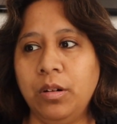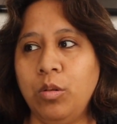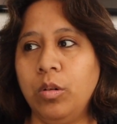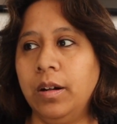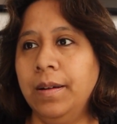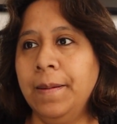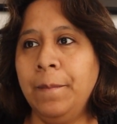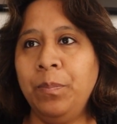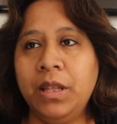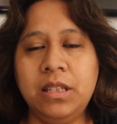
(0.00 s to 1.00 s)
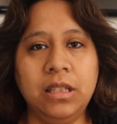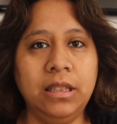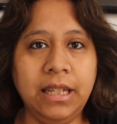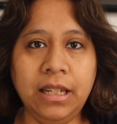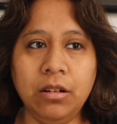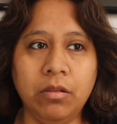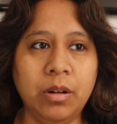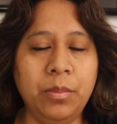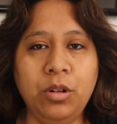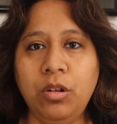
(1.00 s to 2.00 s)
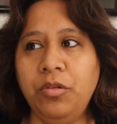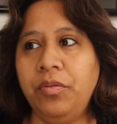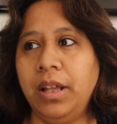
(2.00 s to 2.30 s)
or delete or remove.